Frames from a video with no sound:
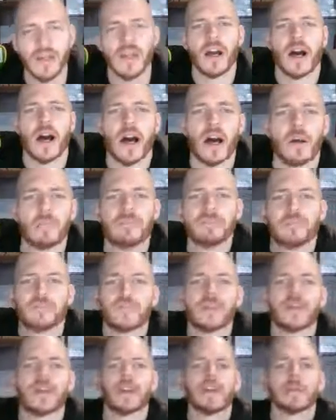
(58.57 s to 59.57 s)

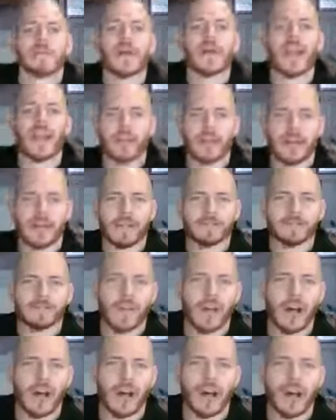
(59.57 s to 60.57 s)
But anyway,
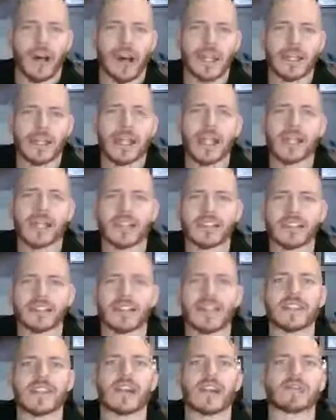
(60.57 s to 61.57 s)
I like this
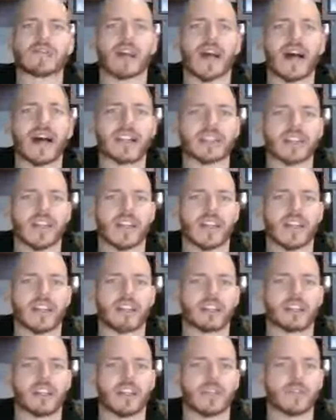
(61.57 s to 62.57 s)
idea of Kaizen and
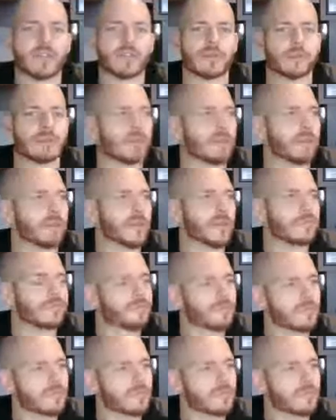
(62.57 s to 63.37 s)
continuous improvement,